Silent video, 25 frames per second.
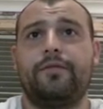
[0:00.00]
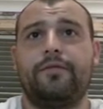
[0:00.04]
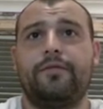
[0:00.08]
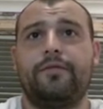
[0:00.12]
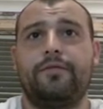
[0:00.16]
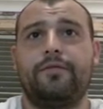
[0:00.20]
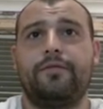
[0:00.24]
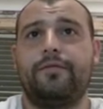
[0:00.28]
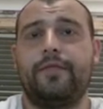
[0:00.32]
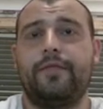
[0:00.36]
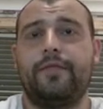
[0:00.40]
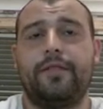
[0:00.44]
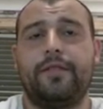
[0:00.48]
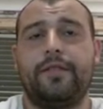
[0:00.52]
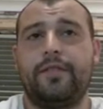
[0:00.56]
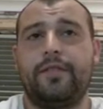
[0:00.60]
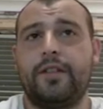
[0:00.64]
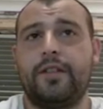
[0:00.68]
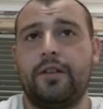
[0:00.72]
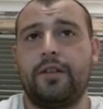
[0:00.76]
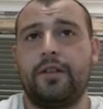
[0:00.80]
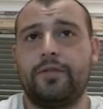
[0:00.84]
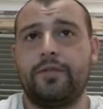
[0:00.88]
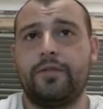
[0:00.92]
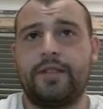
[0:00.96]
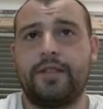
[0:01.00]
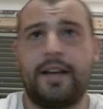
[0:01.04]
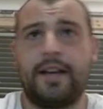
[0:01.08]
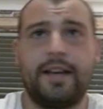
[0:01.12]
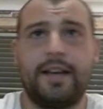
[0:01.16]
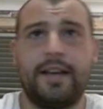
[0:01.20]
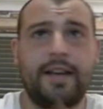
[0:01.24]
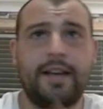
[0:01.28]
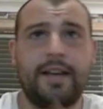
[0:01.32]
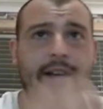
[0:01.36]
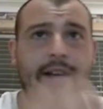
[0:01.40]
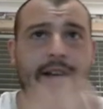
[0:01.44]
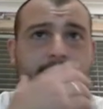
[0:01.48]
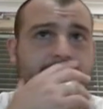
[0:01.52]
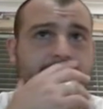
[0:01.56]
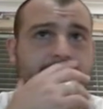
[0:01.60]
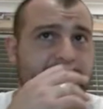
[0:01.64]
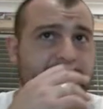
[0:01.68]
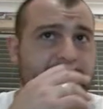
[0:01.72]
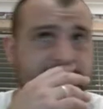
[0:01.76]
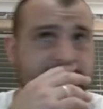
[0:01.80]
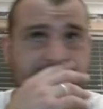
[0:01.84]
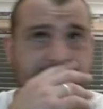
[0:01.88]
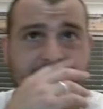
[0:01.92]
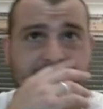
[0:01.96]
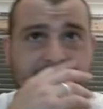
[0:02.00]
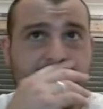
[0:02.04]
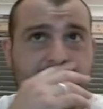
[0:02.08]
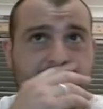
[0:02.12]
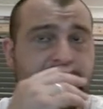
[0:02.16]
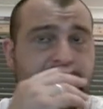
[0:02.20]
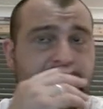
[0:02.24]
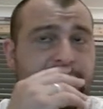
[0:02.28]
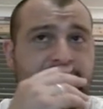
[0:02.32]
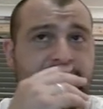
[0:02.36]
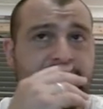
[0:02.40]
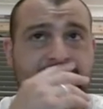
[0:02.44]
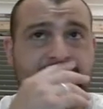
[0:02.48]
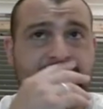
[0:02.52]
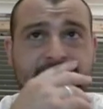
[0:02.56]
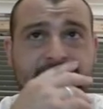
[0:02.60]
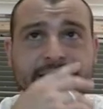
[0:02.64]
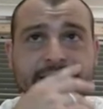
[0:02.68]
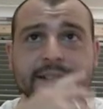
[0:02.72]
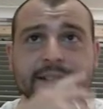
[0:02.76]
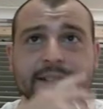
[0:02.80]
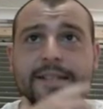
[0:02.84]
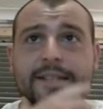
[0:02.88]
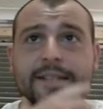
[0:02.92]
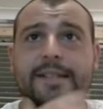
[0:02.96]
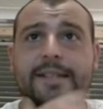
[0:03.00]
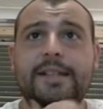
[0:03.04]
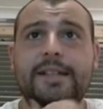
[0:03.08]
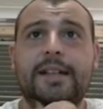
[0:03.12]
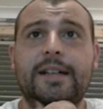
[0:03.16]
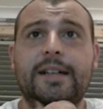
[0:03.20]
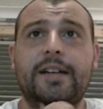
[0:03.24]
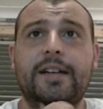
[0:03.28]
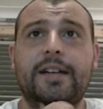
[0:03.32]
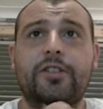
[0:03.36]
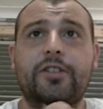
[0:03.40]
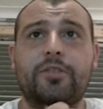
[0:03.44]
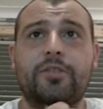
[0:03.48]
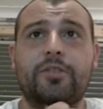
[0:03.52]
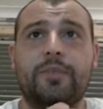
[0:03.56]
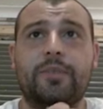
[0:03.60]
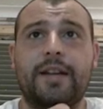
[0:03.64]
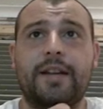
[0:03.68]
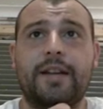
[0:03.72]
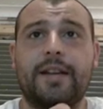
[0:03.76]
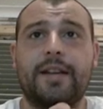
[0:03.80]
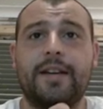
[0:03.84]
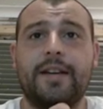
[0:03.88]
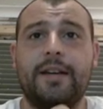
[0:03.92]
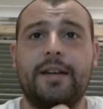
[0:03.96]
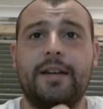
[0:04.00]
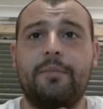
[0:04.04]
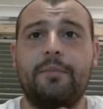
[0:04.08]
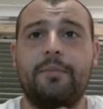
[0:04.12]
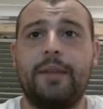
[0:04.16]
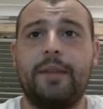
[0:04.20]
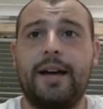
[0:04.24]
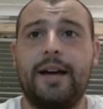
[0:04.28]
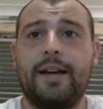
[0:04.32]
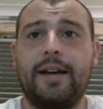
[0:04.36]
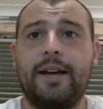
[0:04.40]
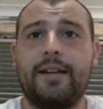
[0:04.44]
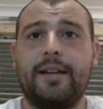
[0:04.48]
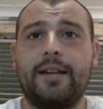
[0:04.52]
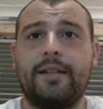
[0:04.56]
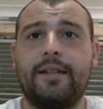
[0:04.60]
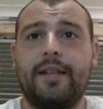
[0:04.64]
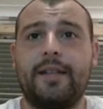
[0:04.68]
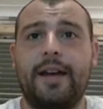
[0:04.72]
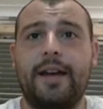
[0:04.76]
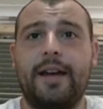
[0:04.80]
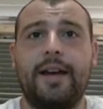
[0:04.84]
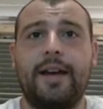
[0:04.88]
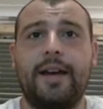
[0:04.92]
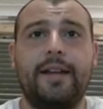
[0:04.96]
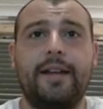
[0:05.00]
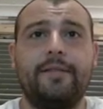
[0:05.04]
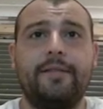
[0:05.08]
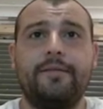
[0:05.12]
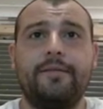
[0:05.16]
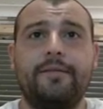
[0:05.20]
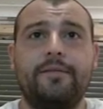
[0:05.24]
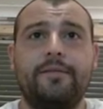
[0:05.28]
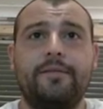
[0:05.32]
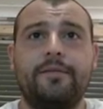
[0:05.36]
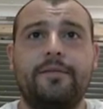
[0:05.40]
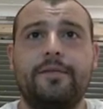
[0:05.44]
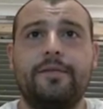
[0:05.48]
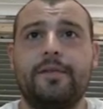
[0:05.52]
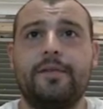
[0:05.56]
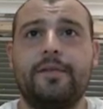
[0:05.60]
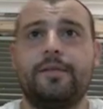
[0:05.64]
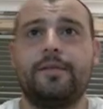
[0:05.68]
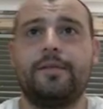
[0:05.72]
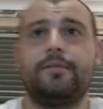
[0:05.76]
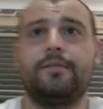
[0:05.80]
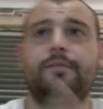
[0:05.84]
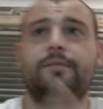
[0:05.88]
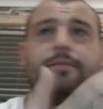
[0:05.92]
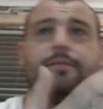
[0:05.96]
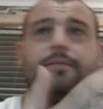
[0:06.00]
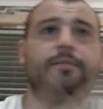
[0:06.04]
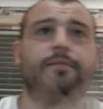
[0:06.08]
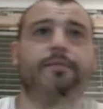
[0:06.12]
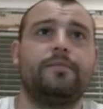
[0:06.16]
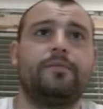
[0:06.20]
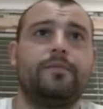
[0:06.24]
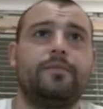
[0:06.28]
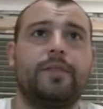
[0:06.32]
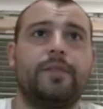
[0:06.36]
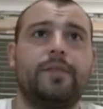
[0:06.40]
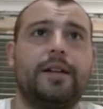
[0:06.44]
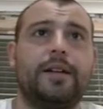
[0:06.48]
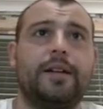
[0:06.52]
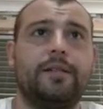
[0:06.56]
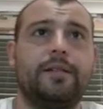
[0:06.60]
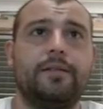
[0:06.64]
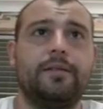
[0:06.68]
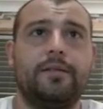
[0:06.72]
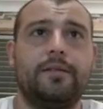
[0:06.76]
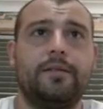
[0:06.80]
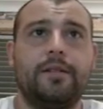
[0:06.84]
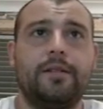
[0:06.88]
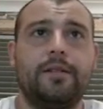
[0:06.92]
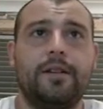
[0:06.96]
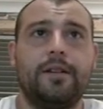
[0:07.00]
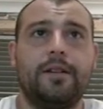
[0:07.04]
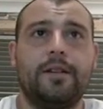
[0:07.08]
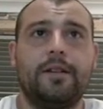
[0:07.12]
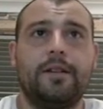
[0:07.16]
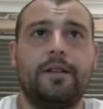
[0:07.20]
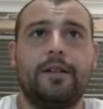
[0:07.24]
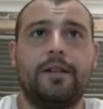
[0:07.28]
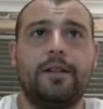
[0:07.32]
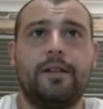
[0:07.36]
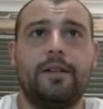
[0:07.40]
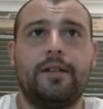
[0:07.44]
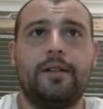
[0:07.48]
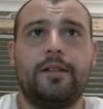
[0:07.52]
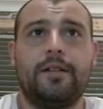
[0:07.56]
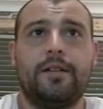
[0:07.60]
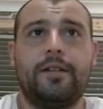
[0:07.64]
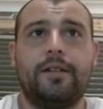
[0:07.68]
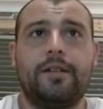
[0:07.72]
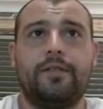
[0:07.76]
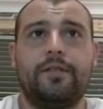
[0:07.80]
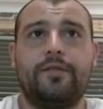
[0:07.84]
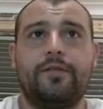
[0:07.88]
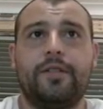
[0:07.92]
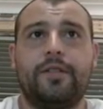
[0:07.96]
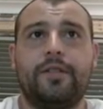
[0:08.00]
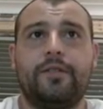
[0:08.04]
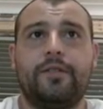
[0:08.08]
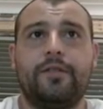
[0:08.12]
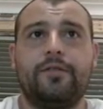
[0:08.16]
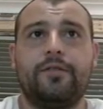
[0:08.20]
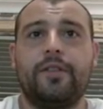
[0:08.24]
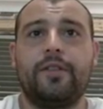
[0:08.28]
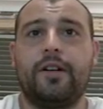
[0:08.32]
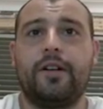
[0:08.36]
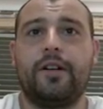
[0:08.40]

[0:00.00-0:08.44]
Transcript: if you don't take it, let's say you just play the king back, then well, you've got